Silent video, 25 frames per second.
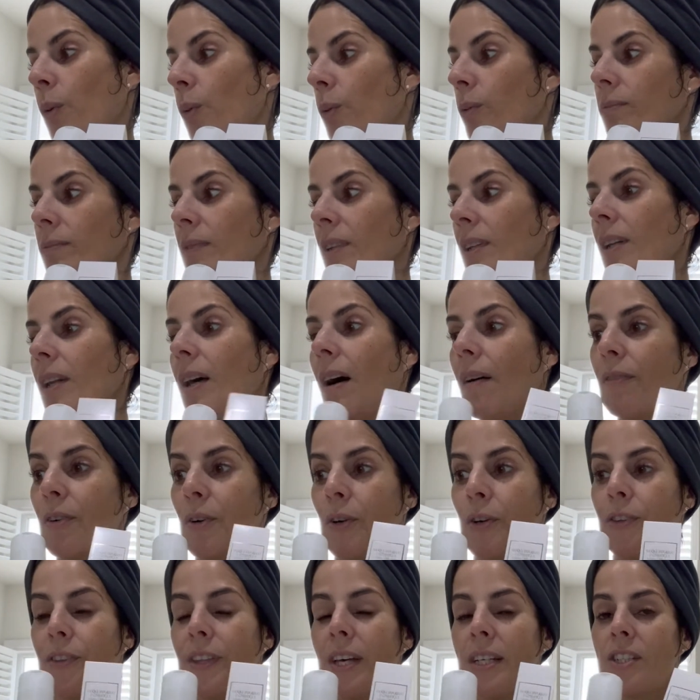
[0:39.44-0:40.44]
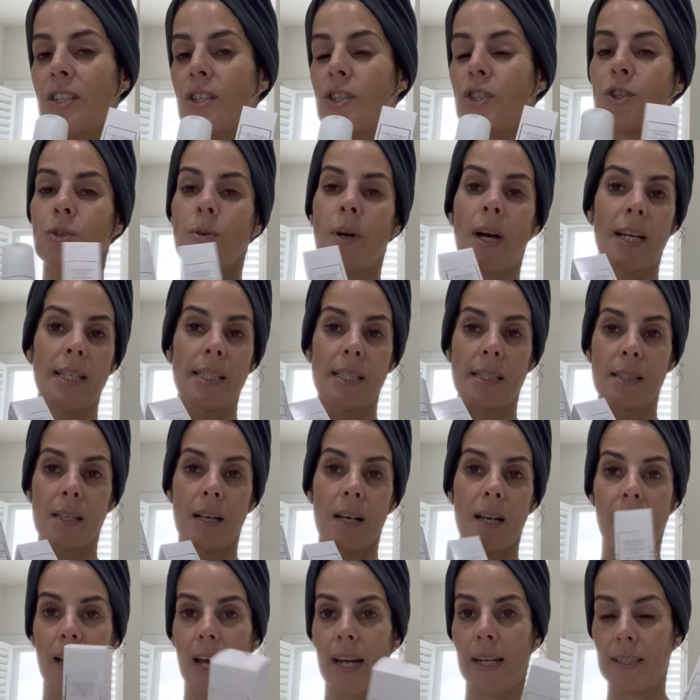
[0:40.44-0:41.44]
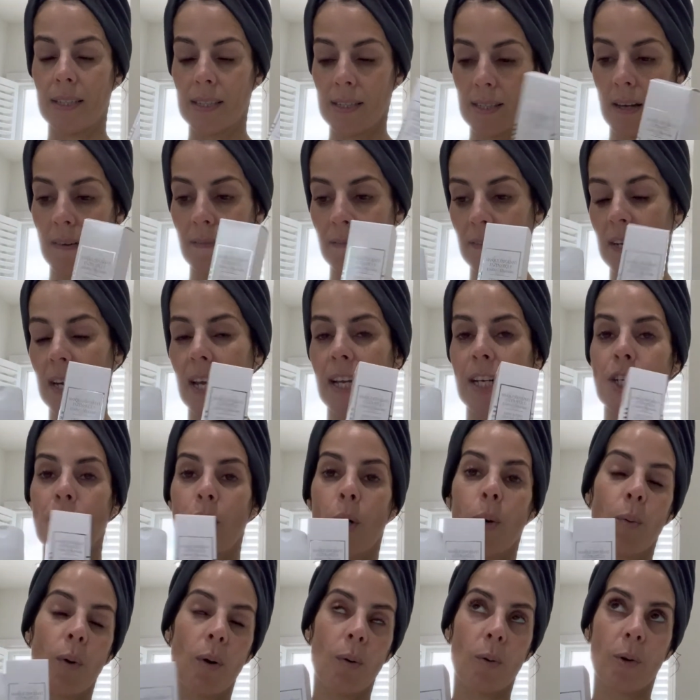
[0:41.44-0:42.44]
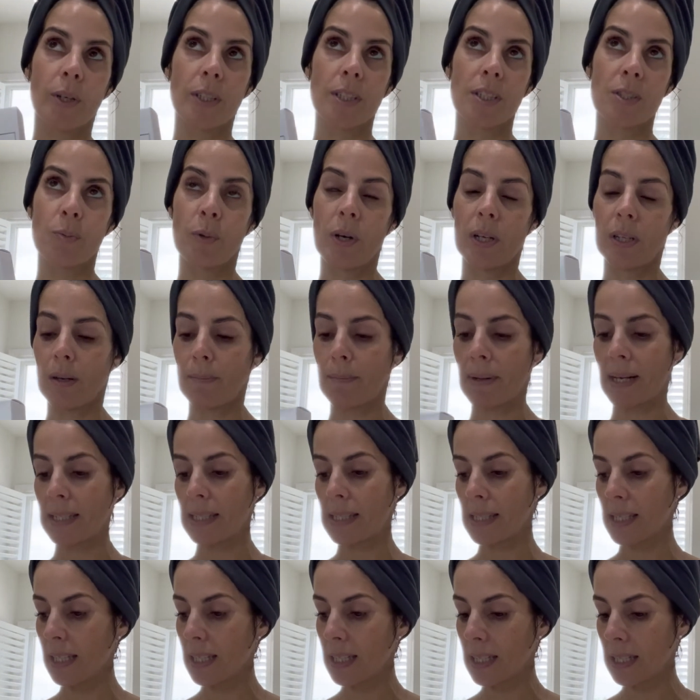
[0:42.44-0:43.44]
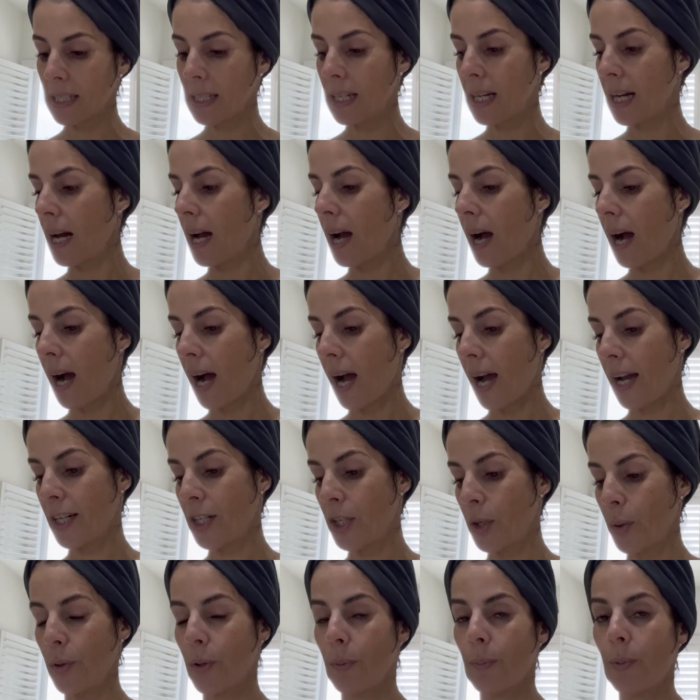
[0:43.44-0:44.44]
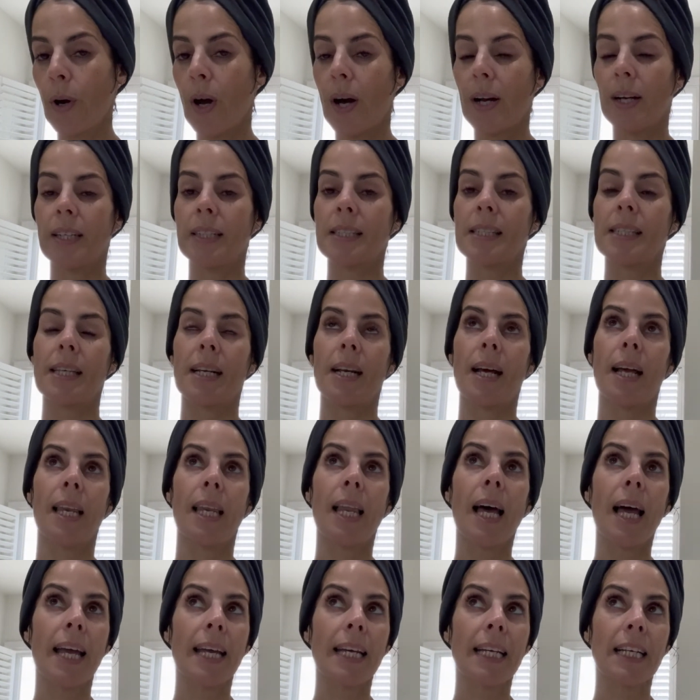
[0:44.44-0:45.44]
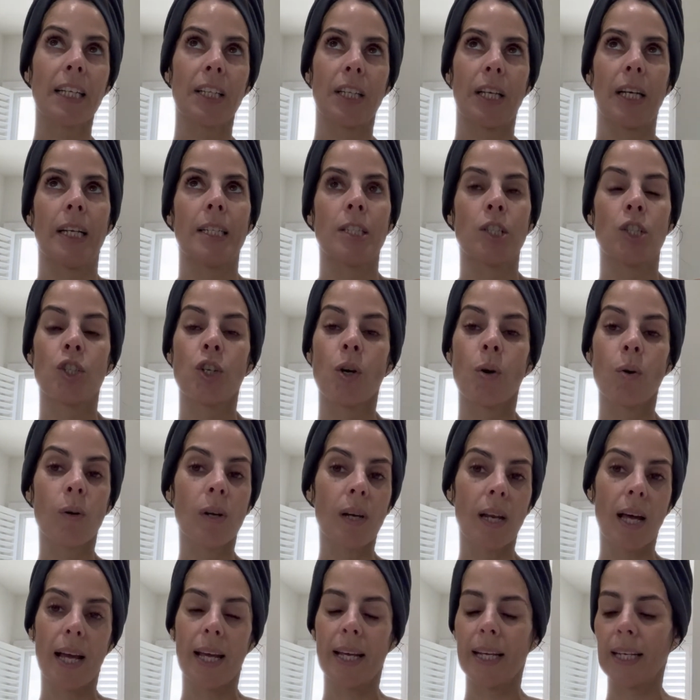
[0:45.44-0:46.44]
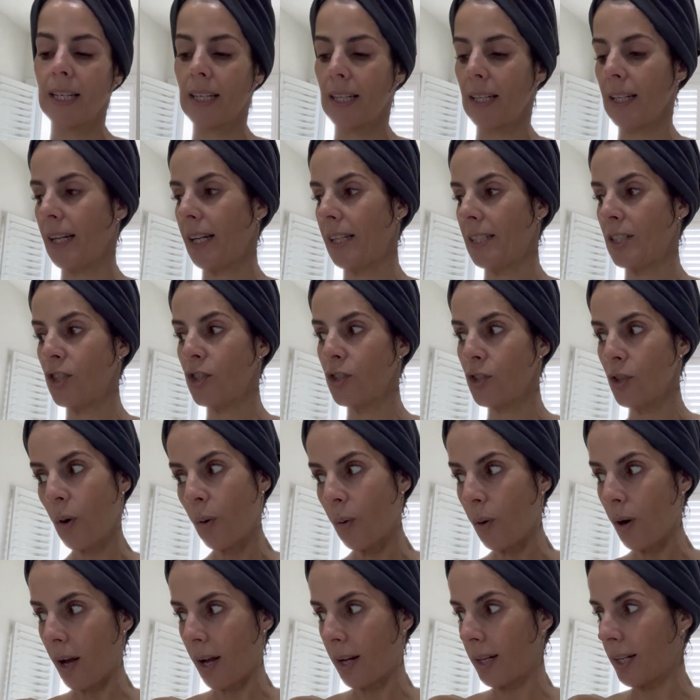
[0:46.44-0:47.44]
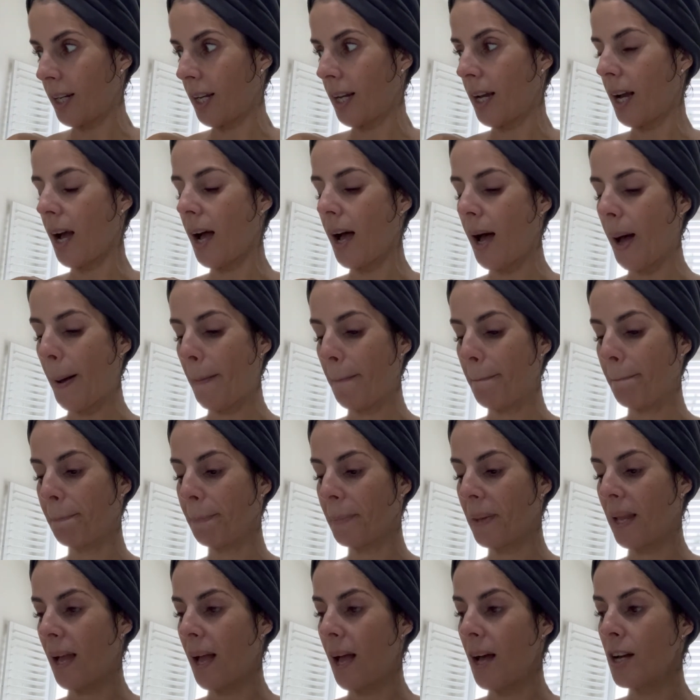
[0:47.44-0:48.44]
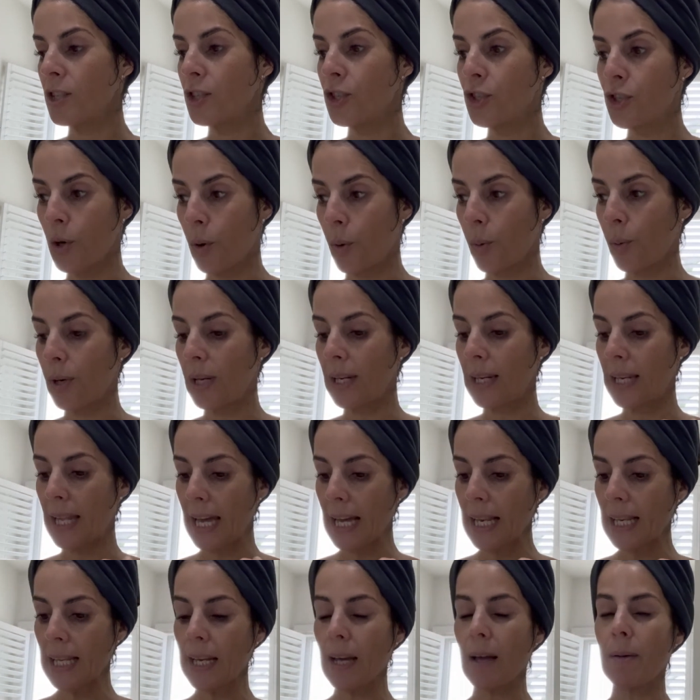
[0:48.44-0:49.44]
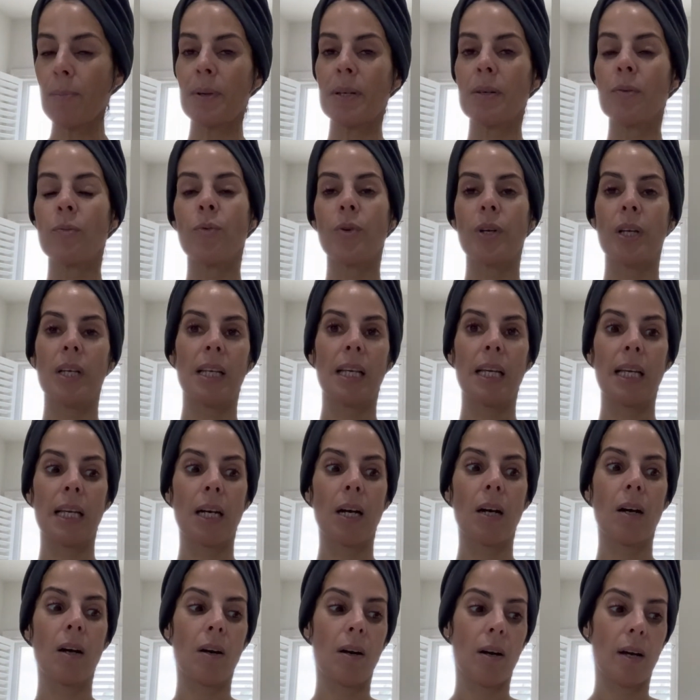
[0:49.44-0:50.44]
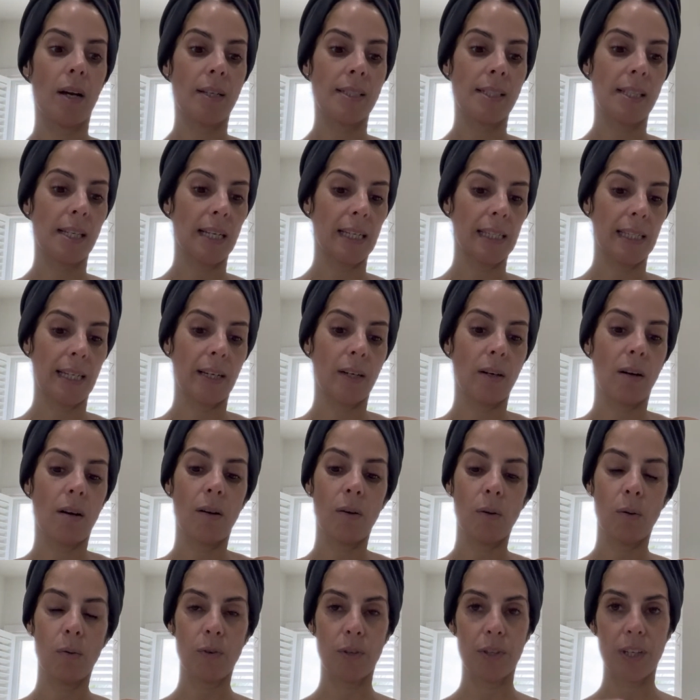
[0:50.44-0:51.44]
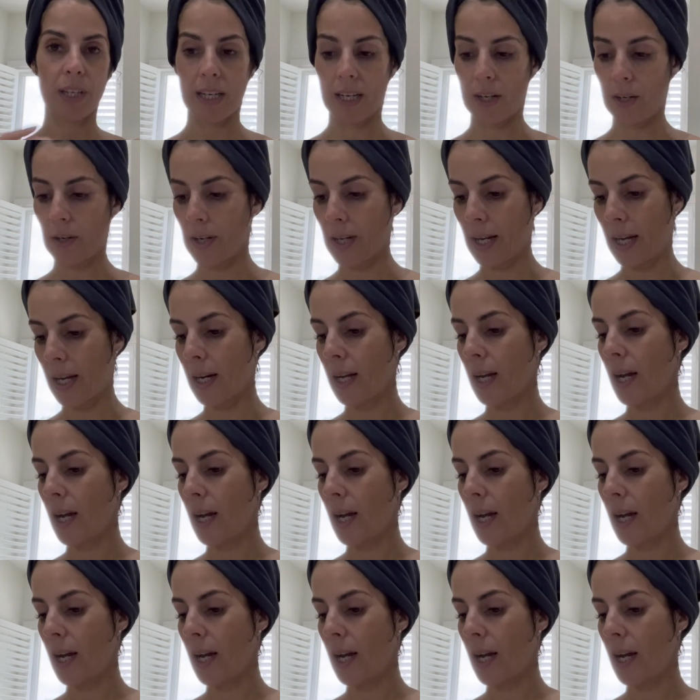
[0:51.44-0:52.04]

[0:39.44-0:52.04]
lover that just tries a lot of stuff, and I know what works well on my skin. I know the products that I like, that I don't like, and so on. So lately I've been seeing like all over the internet,